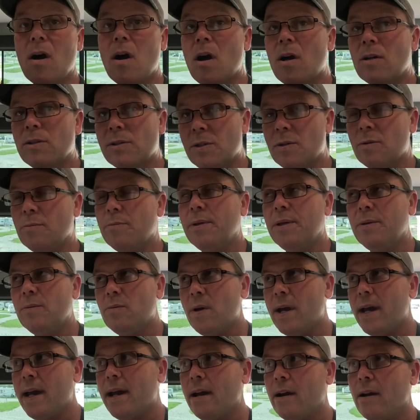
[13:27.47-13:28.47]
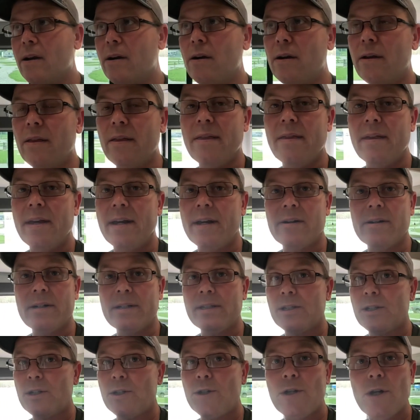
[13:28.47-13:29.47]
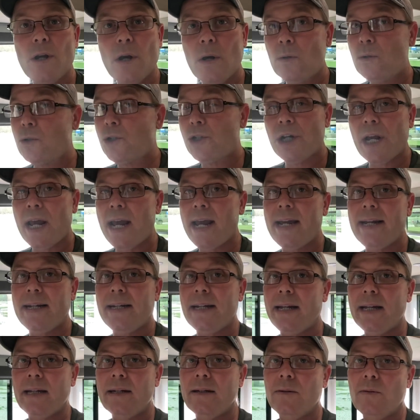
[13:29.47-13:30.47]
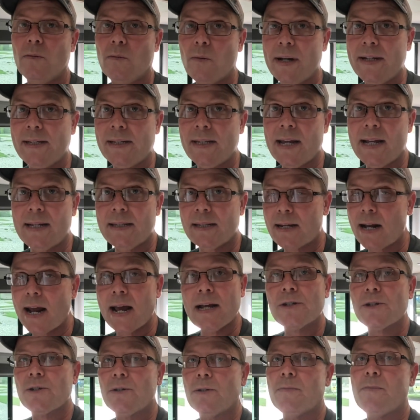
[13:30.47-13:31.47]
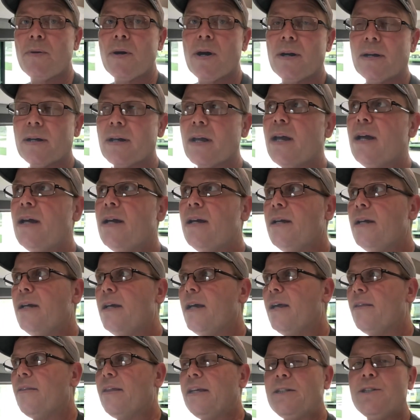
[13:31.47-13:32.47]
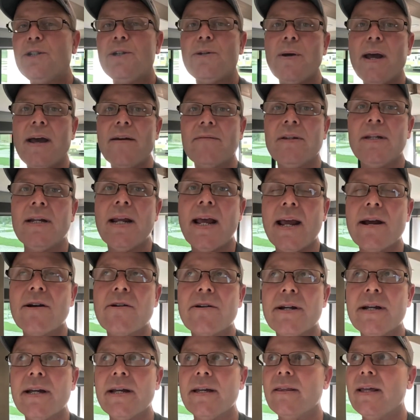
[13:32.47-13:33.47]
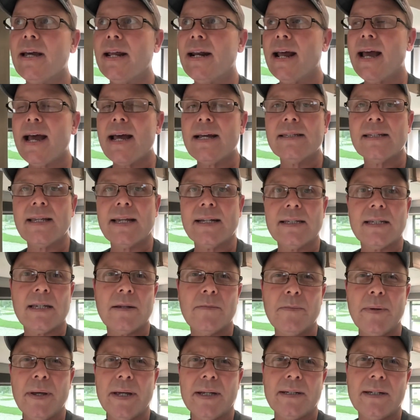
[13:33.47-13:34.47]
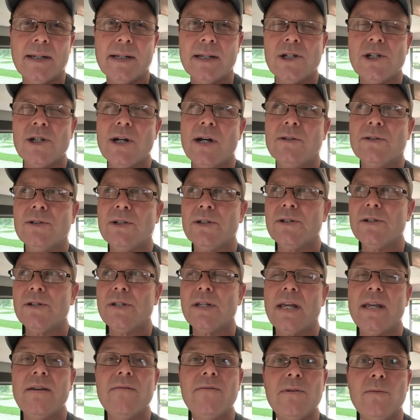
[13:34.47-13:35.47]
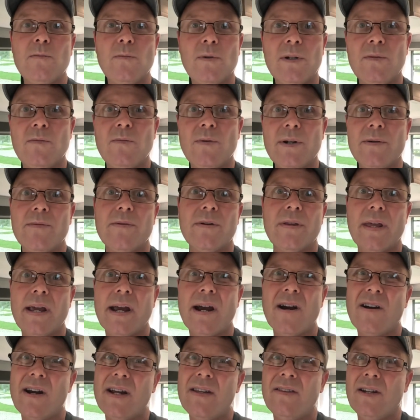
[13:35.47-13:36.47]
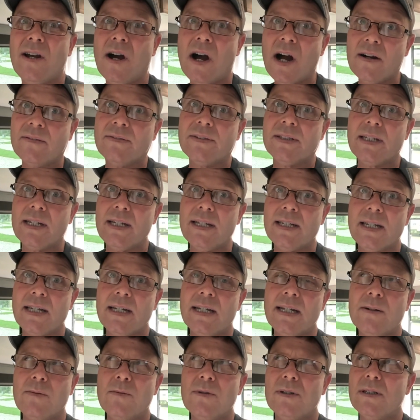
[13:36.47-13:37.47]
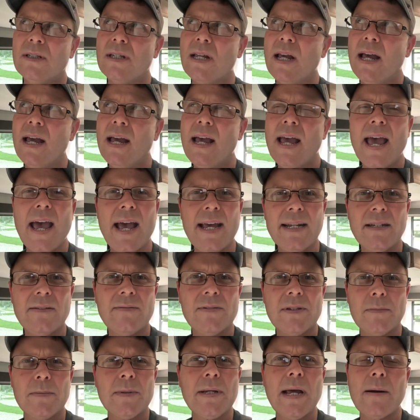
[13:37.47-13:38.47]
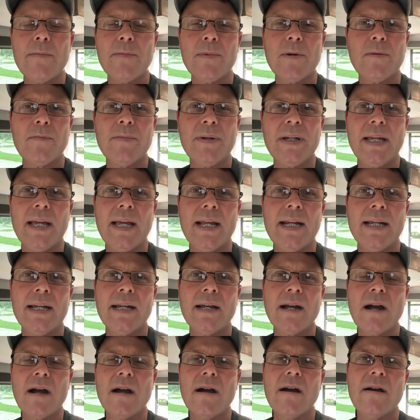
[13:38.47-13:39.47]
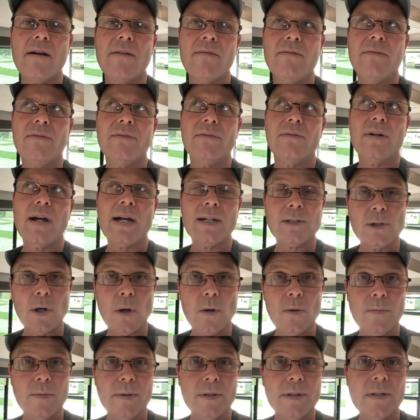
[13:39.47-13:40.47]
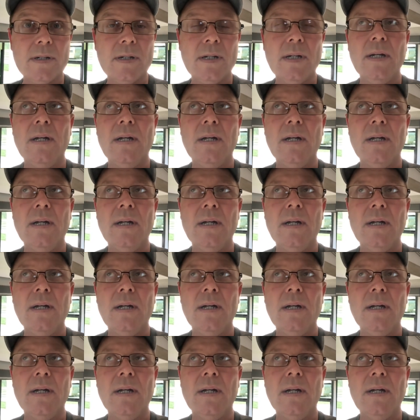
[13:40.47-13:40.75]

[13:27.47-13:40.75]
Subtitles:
Also beware, there is no shade in White Sands National Park. They do have an area that has like some picnic shelters. Even when we were there in the off season, it was end of September, beginning of October.